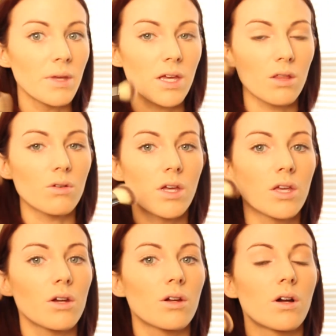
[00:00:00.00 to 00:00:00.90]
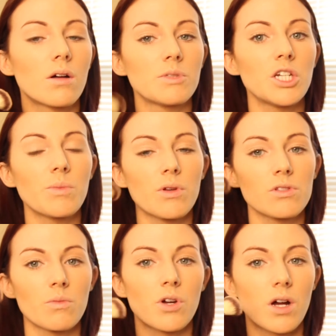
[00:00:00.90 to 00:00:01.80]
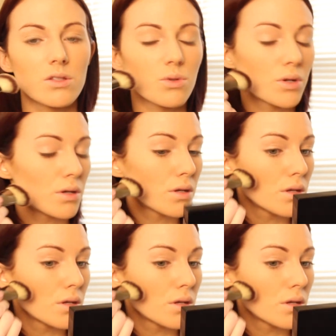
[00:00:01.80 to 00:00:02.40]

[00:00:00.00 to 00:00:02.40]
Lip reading: make it look like your cheekbones are more contoured.